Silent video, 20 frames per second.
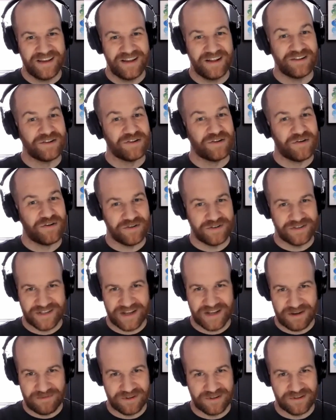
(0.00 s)
a long
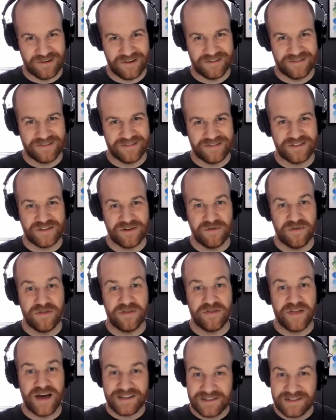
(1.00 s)
time to learn. So
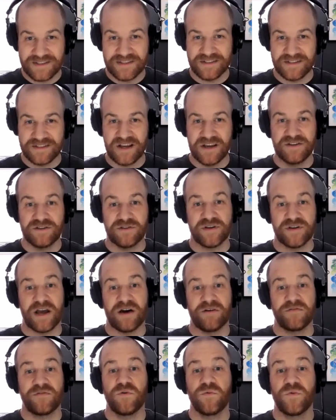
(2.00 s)
that's the sign to look
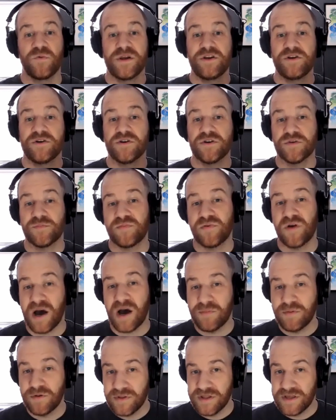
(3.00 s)
out for when you're
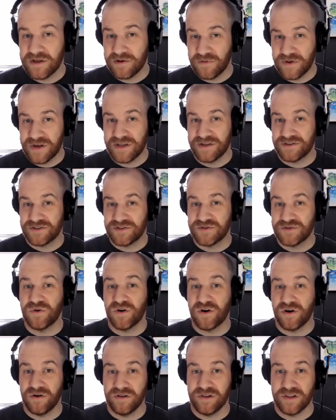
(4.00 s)
probably quitting
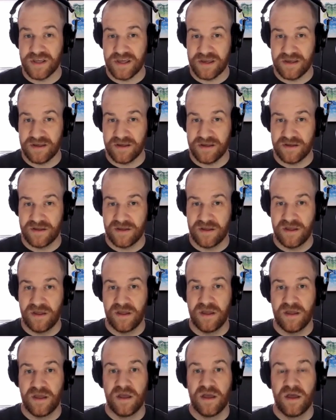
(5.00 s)
too early.
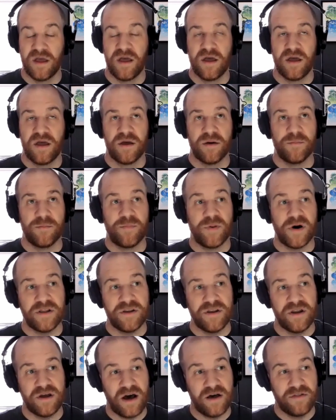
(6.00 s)

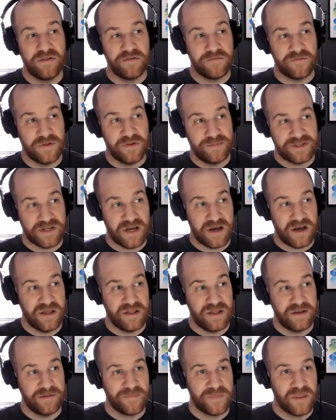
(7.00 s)
But on the flip
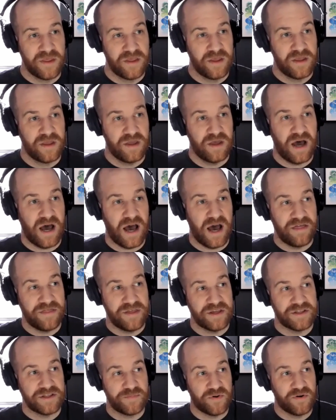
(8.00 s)
side, I
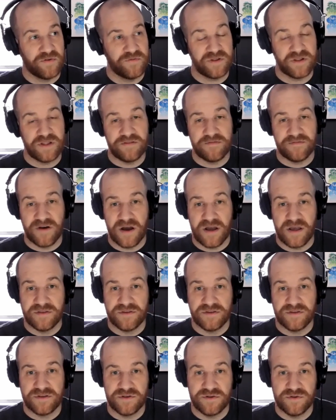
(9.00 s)
think it's perfectly
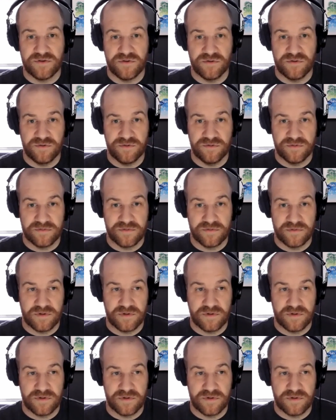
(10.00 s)
fine to